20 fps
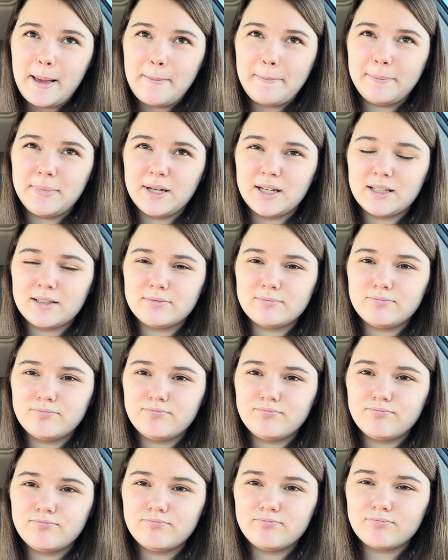But
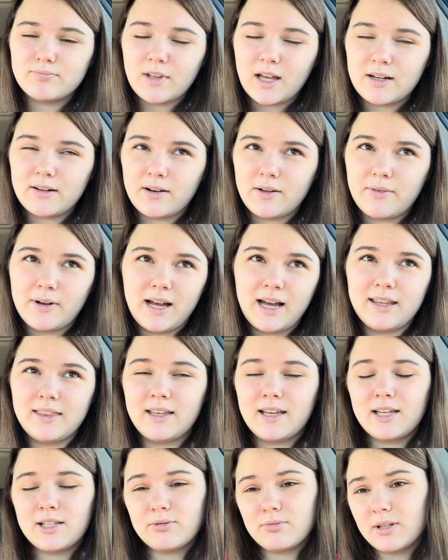I don't know. I
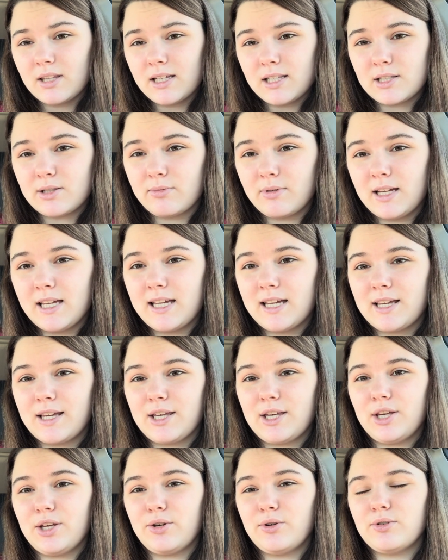think it's really sweet and
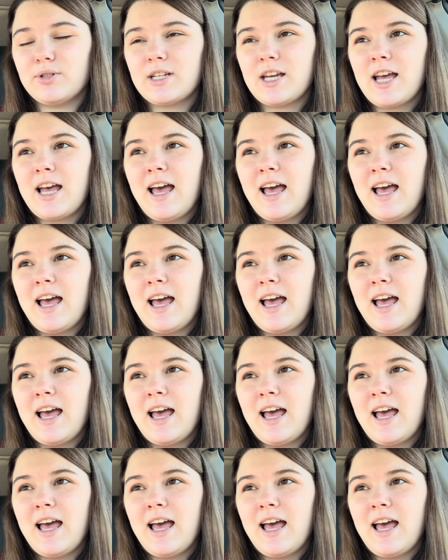cute.